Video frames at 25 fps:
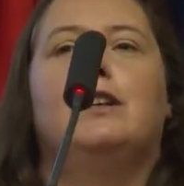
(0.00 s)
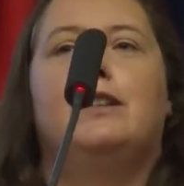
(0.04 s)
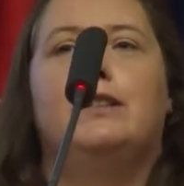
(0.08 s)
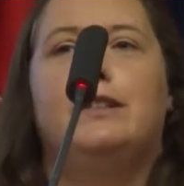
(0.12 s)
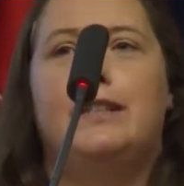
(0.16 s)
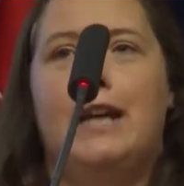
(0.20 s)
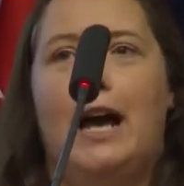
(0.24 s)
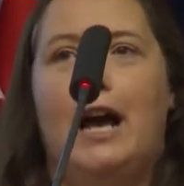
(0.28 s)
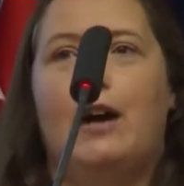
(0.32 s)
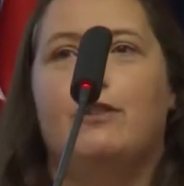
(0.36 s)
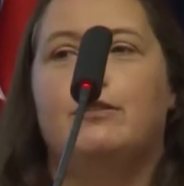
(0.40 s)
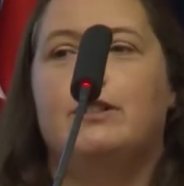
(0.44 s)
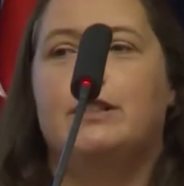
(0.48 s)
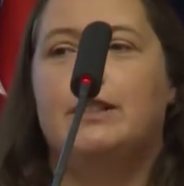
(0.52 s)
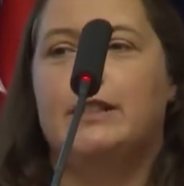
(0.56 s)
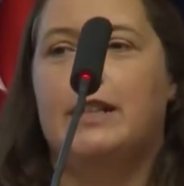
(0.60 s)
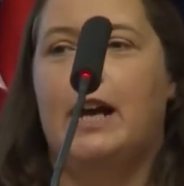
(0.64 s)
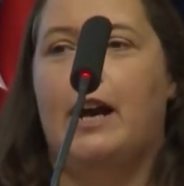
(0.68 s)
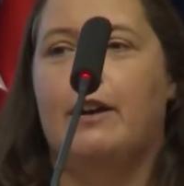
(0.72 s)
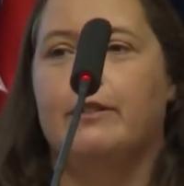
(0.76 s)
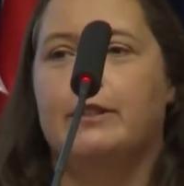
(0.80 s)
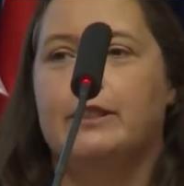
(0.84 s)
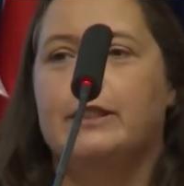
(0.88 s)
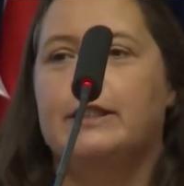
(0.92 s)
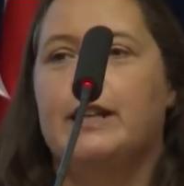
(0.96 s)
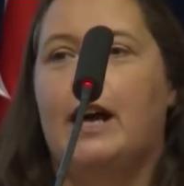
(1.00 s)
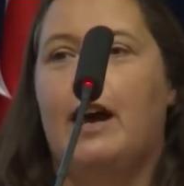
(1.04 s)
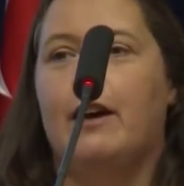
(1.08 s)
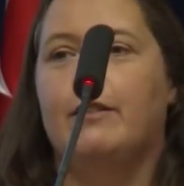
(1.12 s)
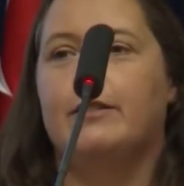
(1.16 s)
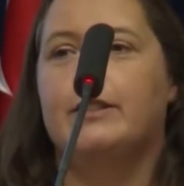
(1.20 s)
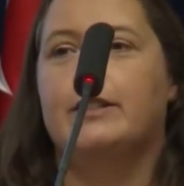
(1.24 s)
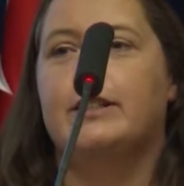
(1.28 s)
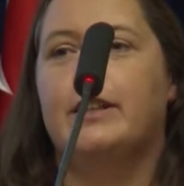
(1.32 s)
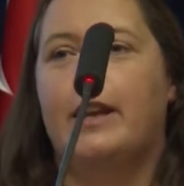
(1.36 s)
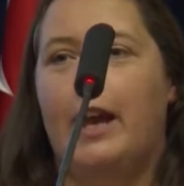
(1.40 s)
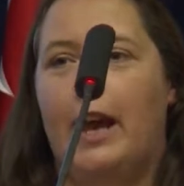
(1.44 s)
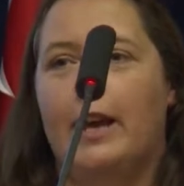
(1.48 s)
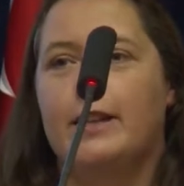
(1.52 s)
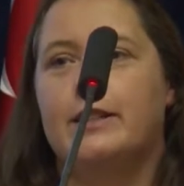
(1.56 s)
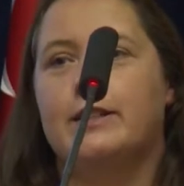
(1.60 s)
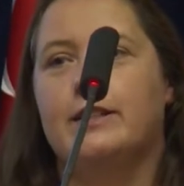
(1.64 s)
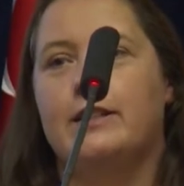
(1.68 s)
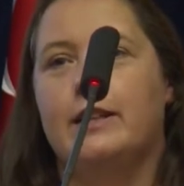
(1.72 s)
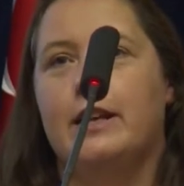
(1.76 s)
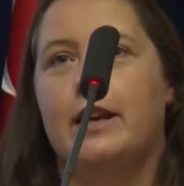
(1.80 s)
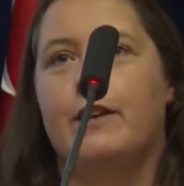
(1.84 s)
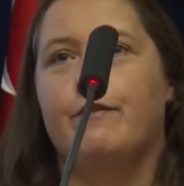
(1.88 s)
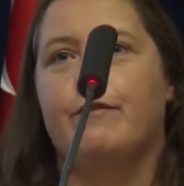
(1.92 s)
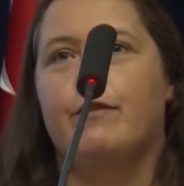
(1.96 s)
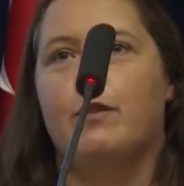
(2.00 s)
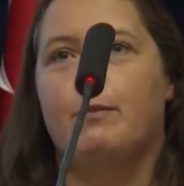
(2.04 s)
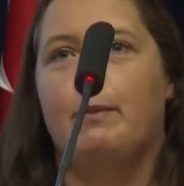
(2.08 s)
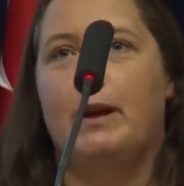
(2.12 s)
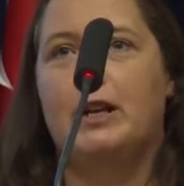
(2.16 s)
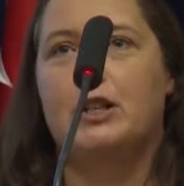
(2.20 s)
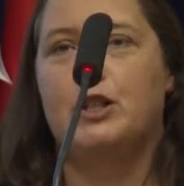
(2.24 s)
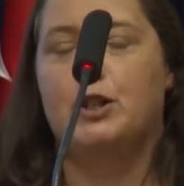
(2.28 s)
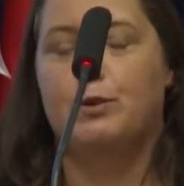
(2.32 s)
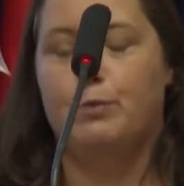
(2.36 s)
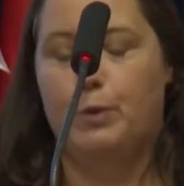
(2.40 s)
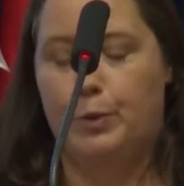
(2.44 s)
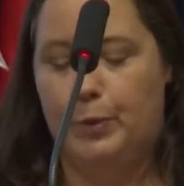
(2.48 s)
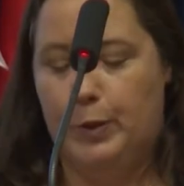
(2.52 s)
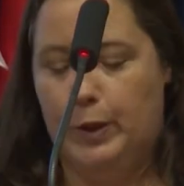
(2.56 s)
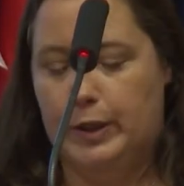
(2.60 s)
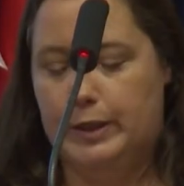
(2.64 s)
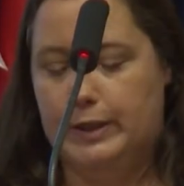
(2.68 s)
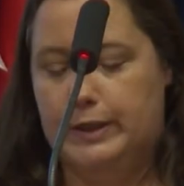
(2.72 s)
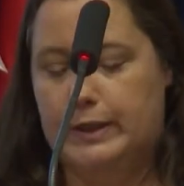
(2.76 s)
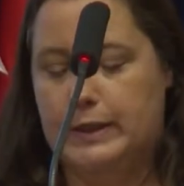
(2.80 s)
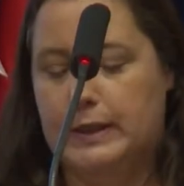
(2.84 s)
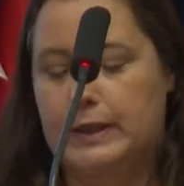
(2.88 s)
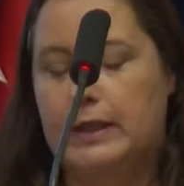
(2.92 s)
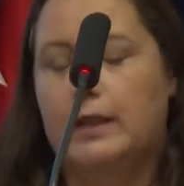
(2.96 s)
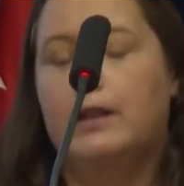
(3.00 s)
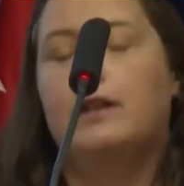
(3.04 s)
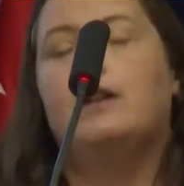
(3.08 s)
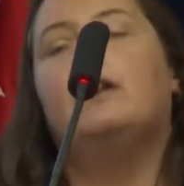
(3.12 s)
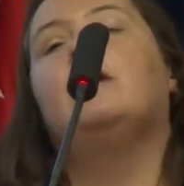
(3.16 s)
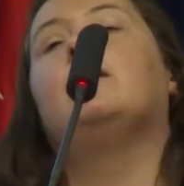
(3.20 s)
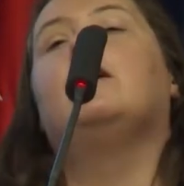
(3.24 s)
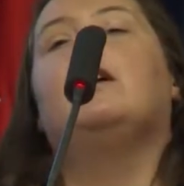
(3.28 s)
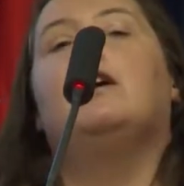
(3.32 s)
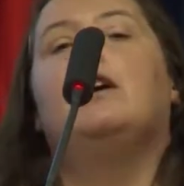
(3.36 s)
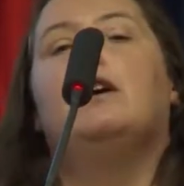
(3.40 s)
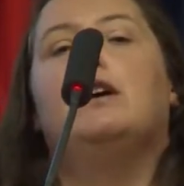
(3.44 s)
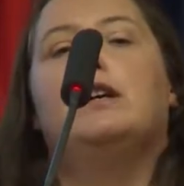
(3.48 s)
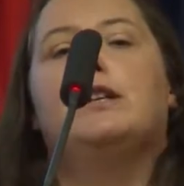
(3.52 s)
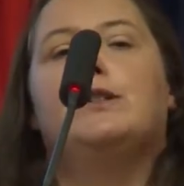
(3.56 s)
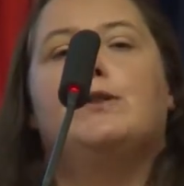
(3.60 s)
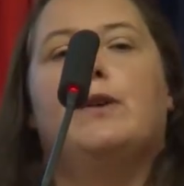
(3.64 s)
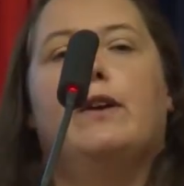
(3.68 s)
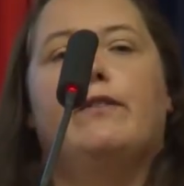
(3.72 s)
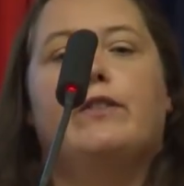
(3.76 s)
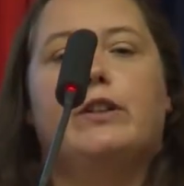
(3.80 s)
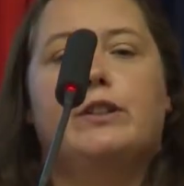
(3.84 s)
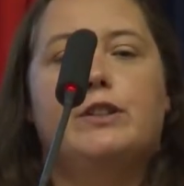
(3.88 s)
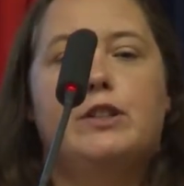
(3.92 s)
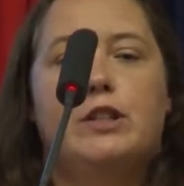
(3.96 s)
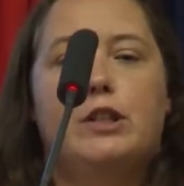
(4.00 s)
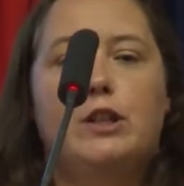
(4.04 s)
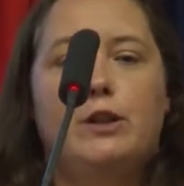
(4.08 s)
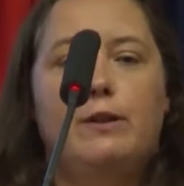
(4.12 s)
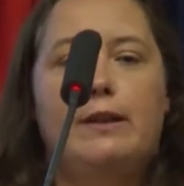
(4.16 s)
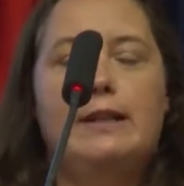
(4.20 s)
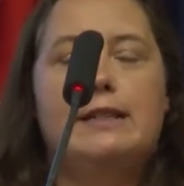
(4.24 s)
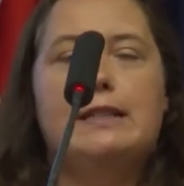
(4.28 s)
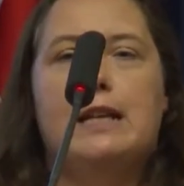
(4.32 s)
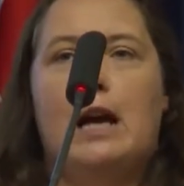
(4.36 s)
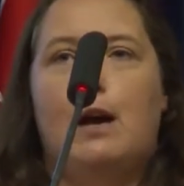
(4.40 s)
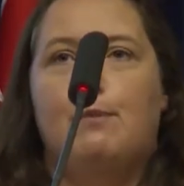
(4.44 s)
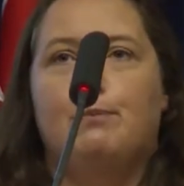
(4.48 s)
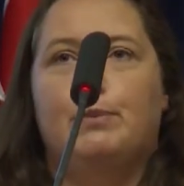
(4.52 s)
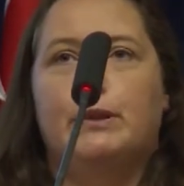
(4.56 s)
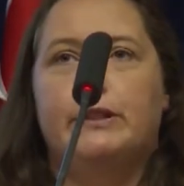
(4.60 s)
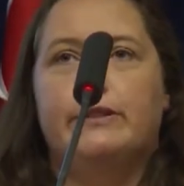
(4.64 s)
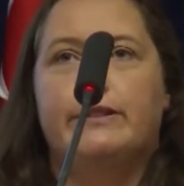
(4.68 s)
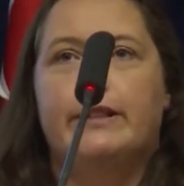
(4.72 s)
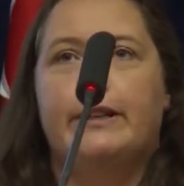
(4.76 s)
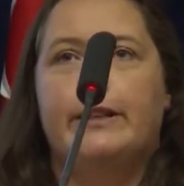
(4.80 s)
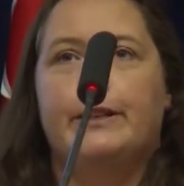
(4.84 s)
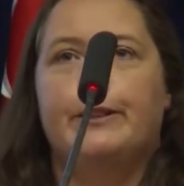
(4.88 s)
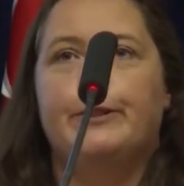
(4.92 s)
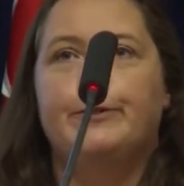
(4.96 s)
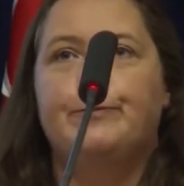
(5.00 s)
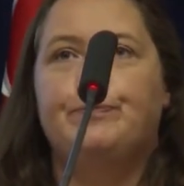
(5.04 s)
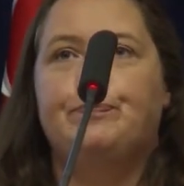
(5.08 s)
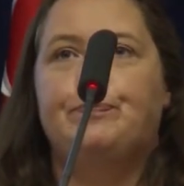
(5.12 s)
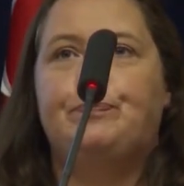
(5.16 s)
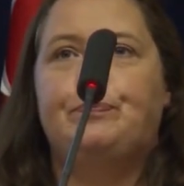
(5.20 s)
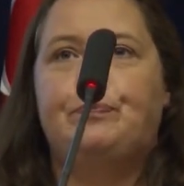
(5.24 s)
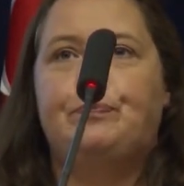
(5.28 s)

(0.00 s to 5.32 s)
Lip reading: down and down and down to get to the information we want. So I've got 2 examples here.